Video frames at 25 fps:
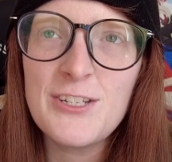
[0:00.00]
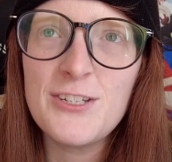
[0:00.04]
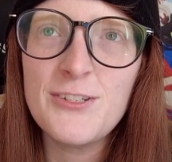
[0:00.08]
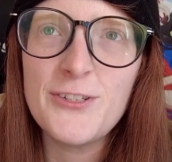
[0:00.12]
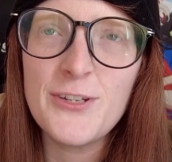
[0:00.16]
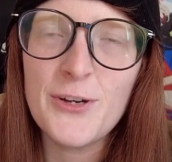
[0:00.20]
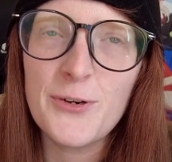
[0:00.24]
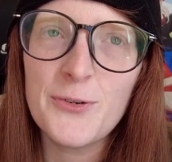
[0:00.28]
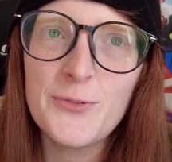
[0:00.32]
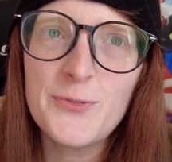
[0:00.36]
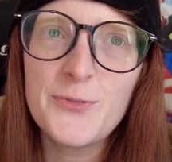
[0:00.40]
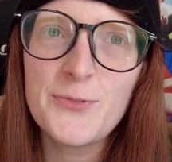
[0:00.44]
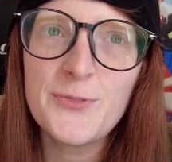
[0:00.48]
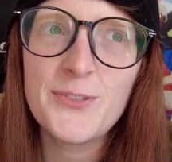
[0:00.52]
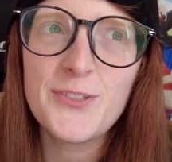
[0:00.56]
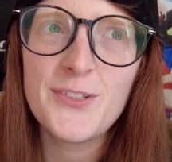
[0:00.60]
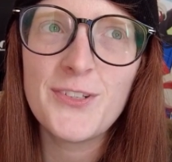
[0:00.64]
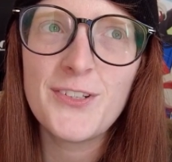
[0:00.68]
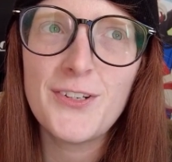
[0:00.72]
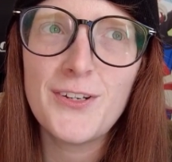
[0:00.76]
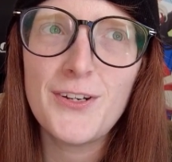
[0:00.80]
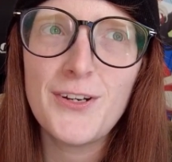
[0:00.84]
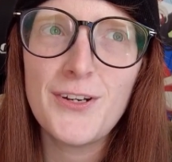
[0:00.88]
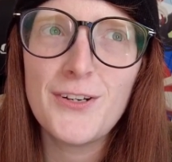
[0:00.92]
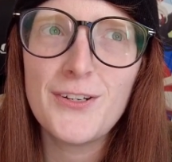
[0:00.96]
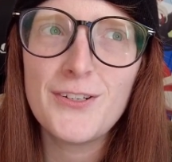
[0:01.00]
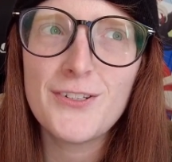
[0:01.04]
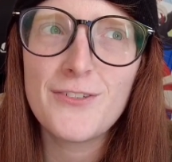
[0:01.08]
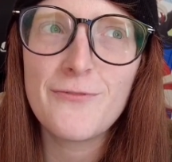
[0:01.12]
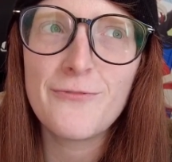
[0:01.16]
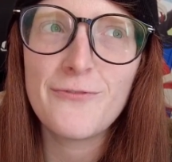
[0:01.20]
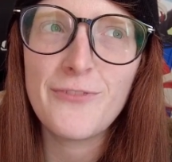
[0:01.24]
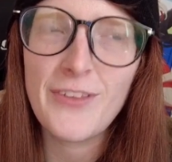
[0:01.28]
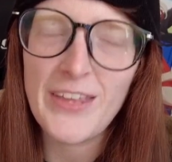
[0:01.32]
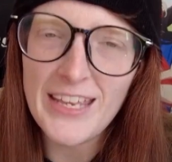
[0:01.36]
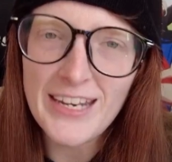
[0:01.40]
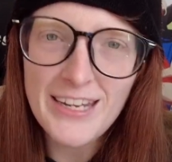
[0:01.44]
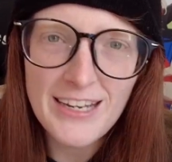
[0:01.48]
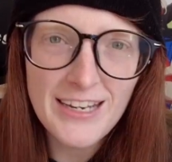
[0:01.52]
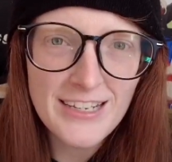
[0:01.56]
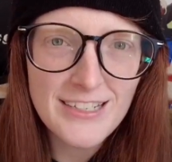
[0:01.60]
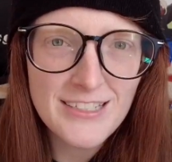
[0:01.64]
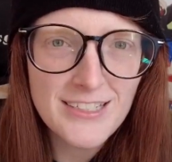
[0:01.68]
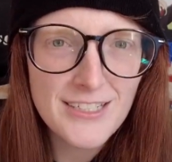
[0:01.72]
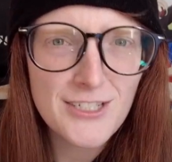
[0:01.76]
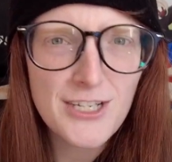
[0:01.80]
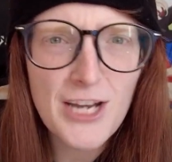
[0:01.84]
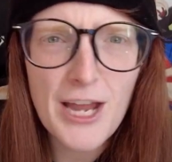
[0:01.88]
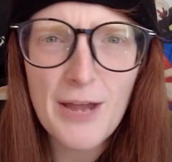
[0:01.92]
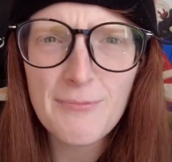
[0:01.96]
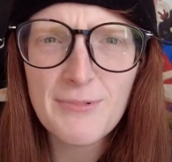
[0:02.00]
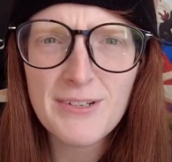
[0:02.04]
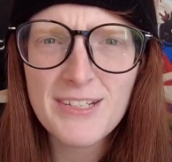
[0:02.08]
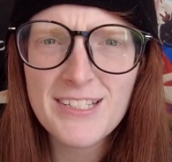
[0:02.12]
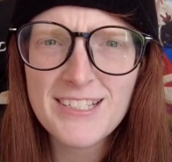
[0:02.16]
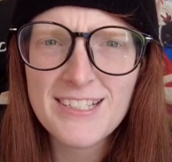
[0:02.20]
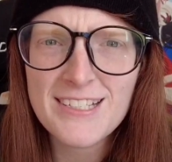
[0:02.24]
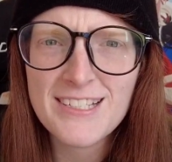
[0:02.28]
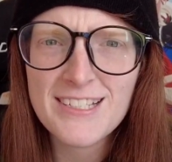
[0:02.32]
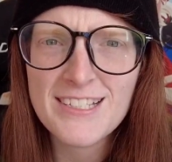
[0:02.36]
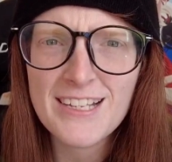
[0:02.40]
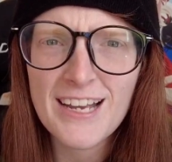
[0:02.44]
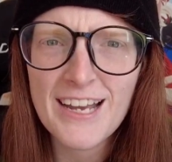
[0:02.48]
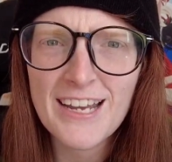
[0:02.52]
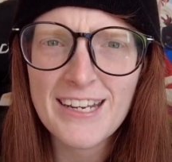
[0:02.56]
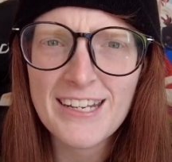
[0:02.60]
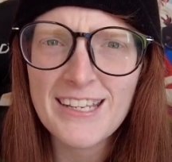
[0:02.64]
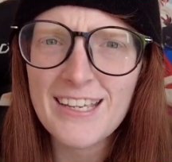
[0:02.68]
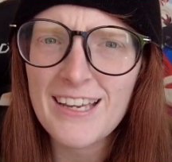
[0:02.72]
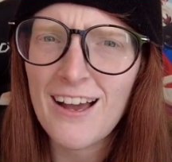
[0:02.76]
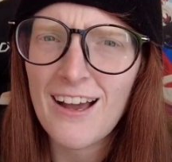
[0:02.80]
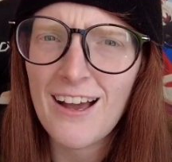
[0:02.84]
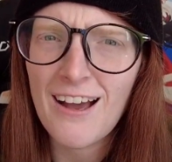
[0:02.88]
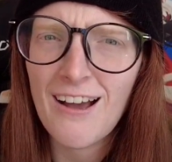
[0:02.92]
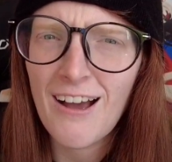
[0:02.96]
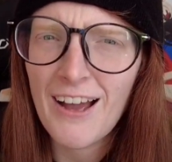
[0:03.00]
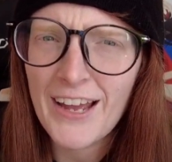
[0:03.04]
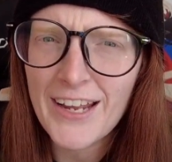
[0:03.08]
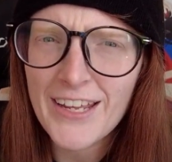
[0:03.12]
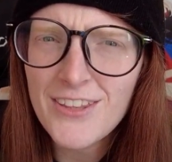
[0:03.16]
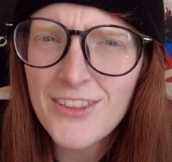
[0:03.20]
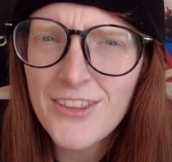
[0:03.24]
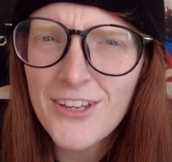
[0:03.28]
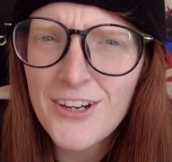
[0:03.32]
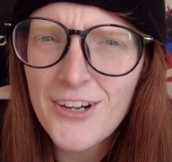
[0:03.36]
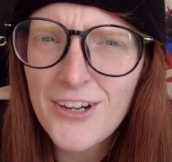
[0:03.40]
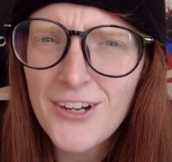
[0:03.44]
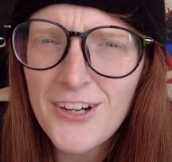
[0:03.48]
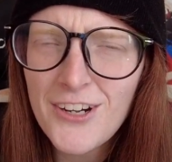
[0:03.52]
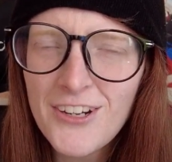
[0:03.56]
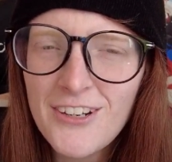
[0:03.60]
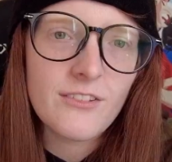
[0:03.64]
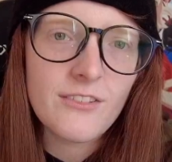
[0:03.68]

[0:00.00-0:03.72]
don't fit into Japanese society either.